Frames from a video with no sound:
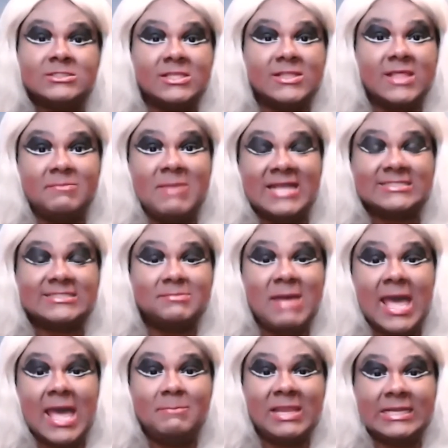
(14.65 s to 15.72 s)
to the best of
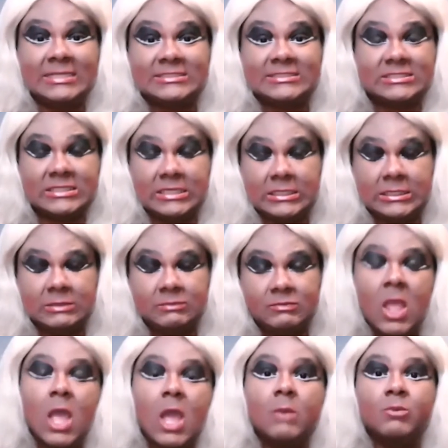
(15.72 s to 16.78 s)
my ability,
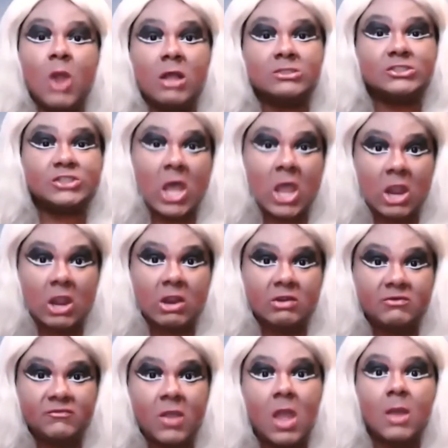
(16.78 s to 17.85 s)
preserve,